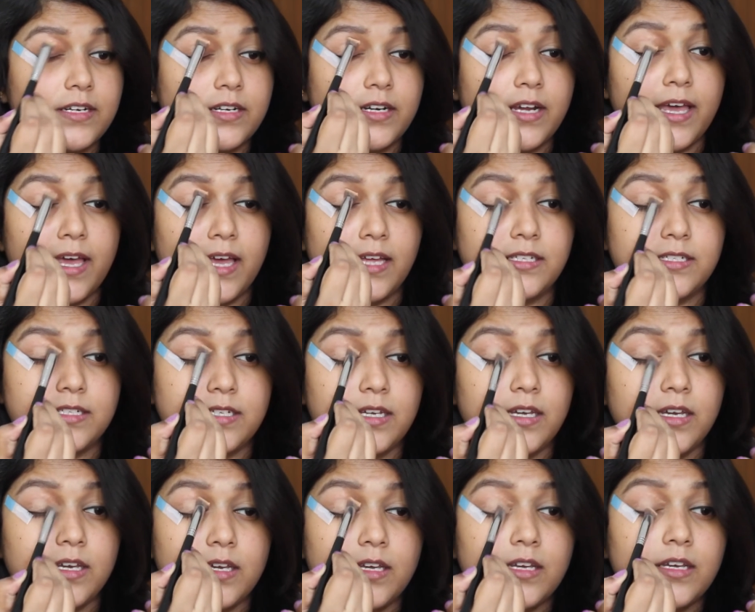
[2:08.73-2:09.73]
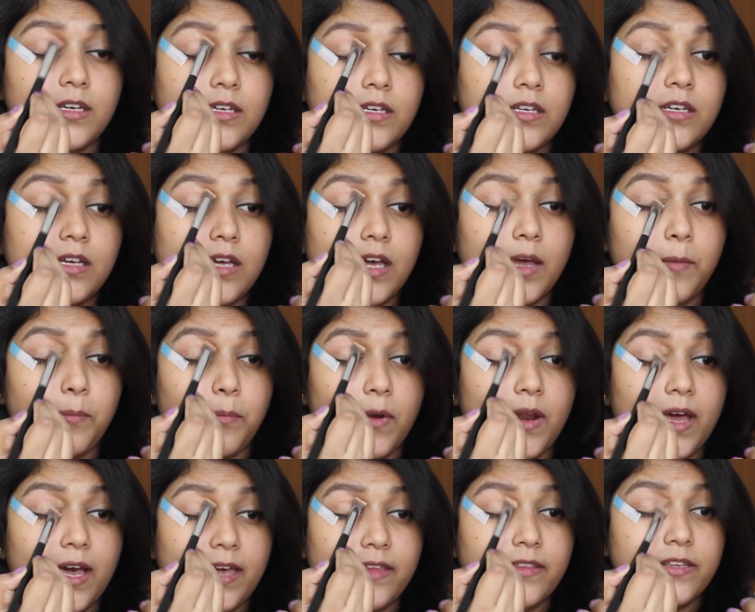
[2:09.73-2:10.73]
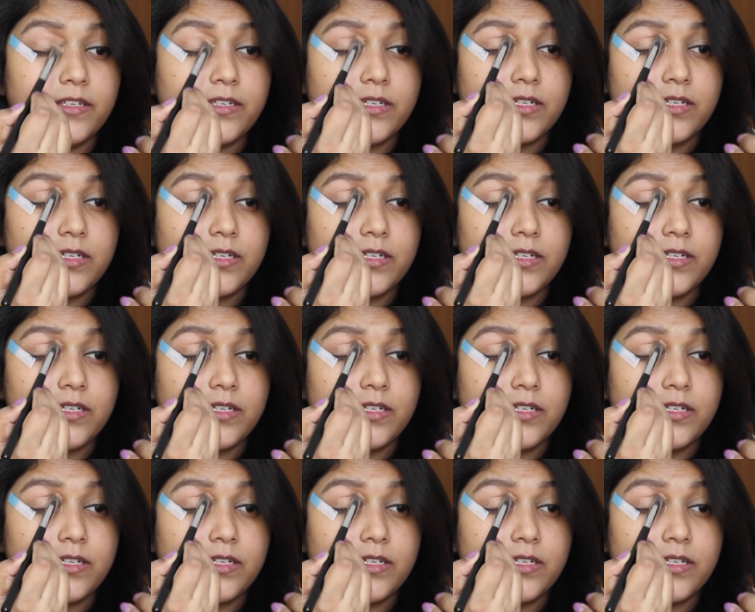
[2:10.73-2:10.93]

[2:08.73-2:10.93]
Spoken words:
and apply